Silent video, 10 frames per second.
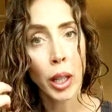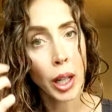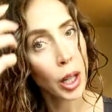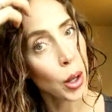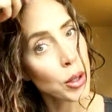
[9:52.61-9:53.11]

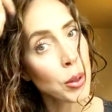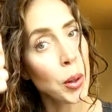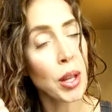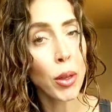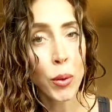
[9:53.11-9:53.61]
you know,
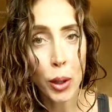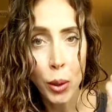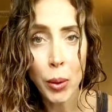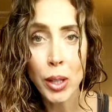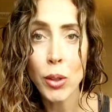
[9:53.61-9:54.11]
smooth it
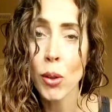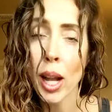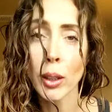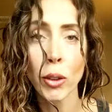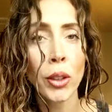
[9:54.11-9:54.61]
through and
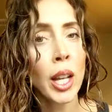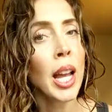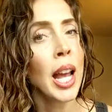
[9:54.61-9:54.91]
scrunch.